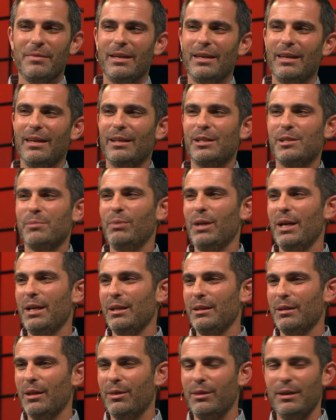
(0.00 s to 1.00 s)

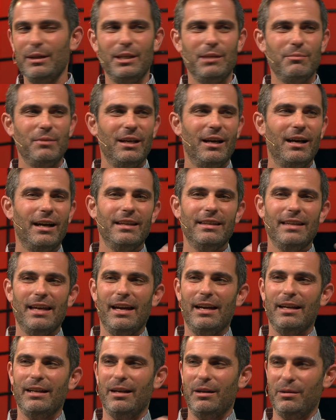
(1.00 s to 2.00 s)
explaining the thinking behind
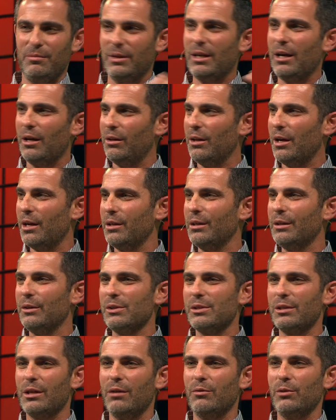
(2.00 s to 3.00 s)
that, got a lot of
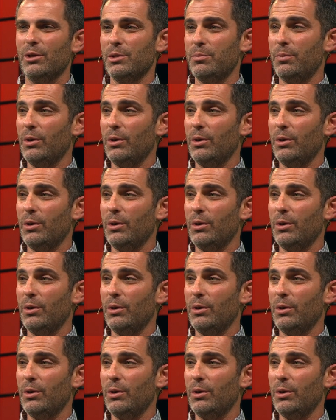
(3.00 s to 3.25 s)
news coverage.